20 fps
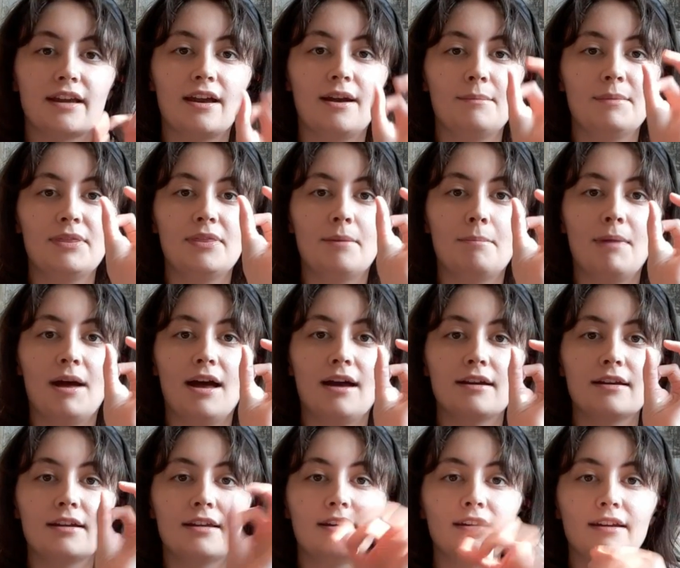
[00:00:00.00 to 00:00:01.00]
come in the
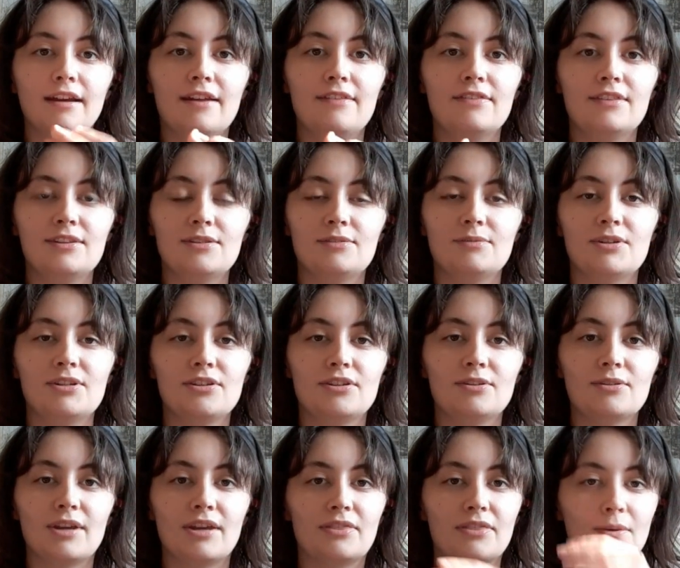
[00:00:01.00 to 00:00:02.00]
puck, and then when
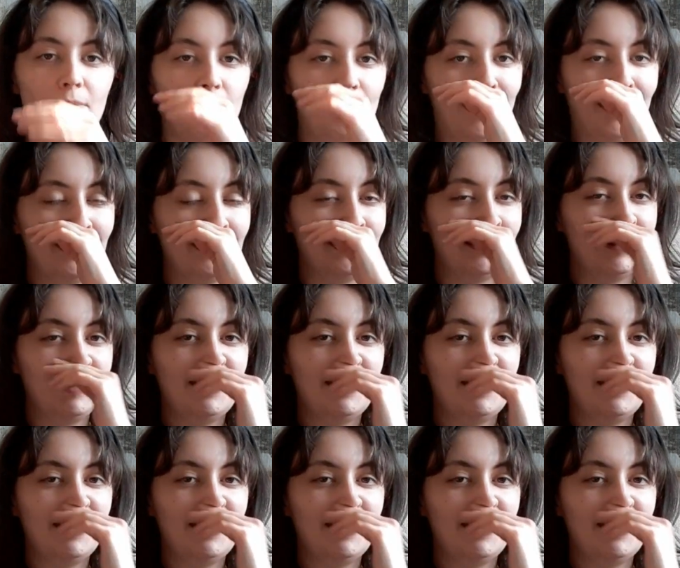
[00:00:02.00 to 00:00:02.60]
you get them wet,